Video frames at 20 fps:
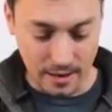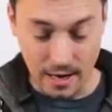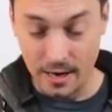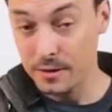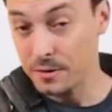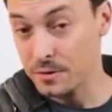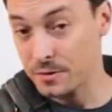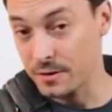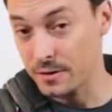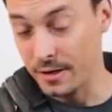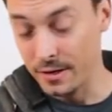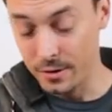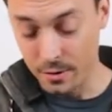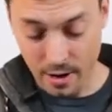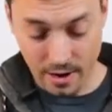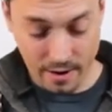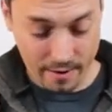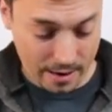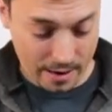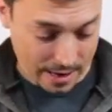And you say,
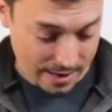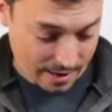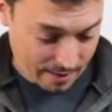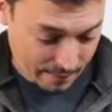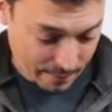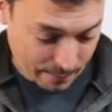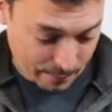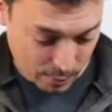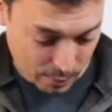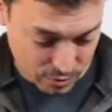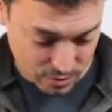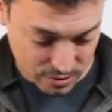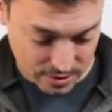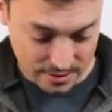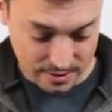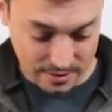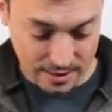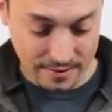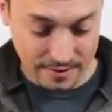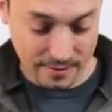I have a
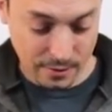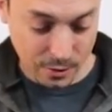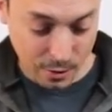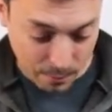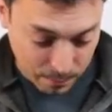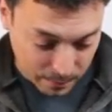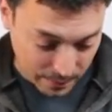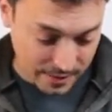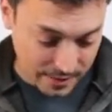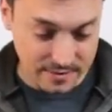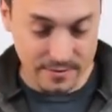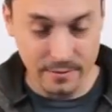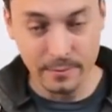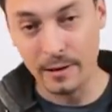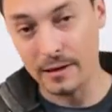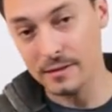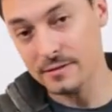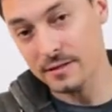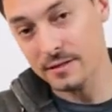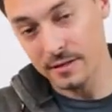postcard, and you place the
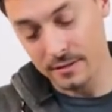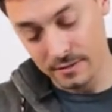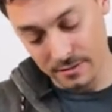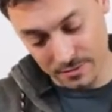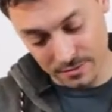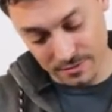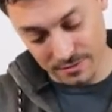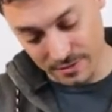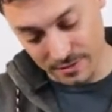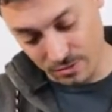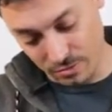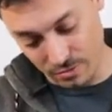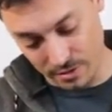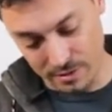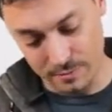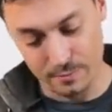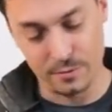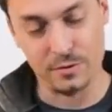basket in the correct